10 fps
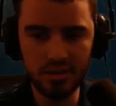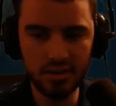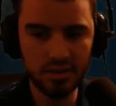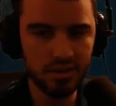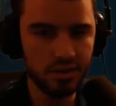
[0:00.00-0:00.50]

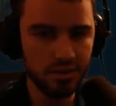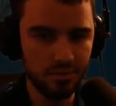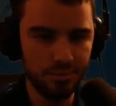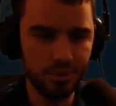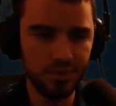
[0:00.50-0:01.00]
your
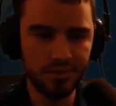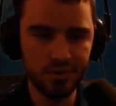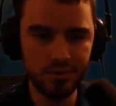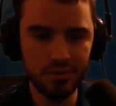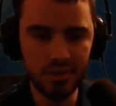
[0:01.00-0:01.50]
pool of
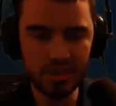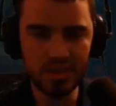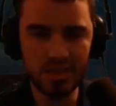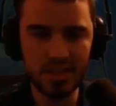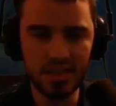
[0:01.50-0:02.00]
goo is
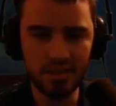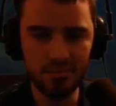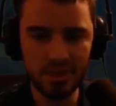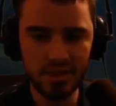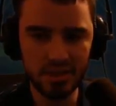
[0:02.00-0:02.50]
that it
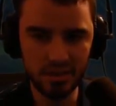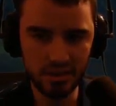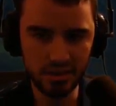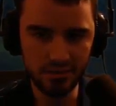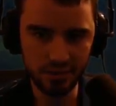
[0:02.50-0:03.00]
makes it
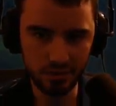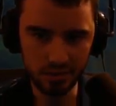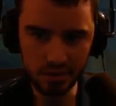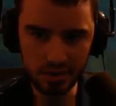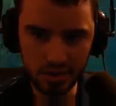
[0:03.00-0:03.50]

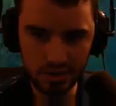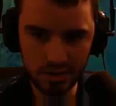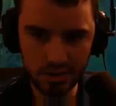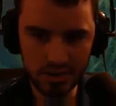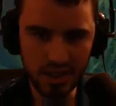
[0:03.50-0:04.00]
difficult.
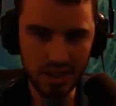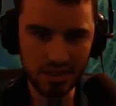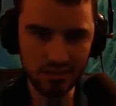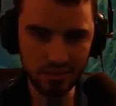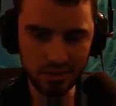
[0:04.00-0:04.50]
It's kind of
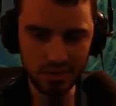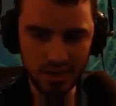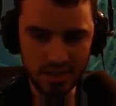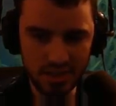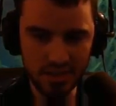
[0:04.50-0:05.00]
difficult to
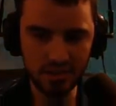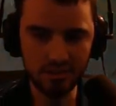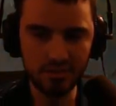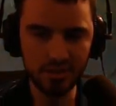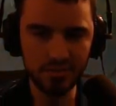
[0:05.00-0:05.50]
last hit
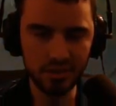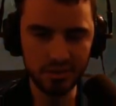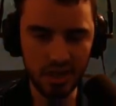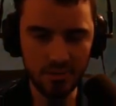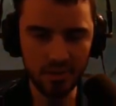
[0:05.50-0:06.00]
if you don't
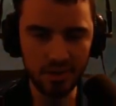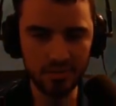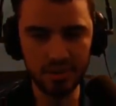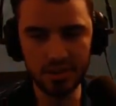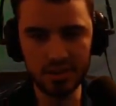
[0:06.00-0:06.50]
time it right
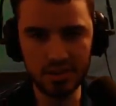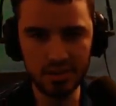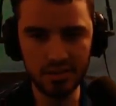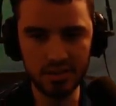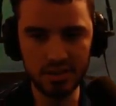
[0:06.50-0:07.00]
because, you
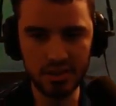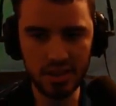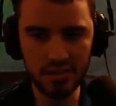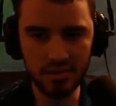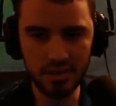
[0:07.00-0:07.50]
know, it does
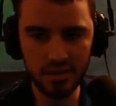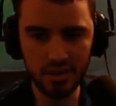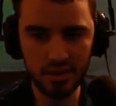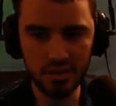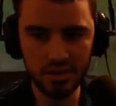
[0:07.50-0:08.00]
AoE
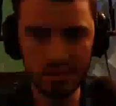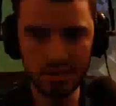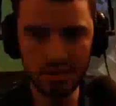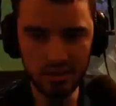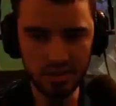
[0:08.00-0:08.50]
or does
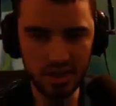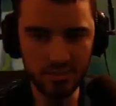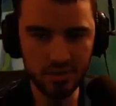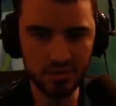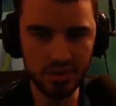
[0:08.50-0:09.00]

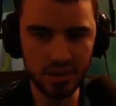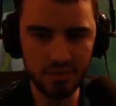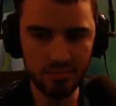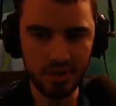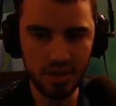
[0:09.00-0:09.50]
damage over
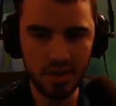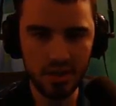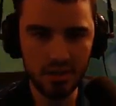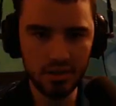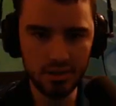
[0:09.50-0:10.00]
time.
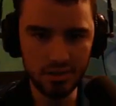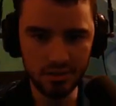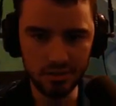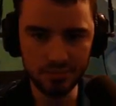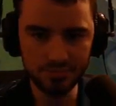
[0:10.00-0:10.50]

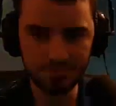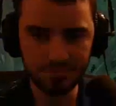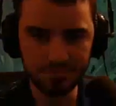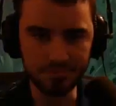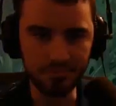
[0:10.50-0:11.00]
So
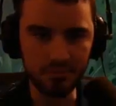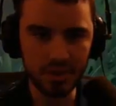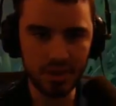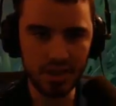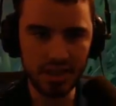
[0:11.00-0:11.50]

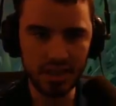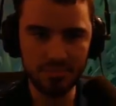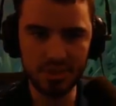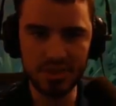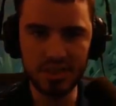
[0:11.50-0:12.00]
it can
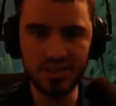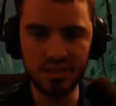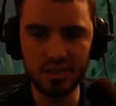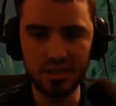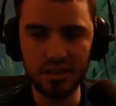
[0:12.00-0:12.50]

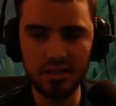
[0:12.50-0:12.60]
potentially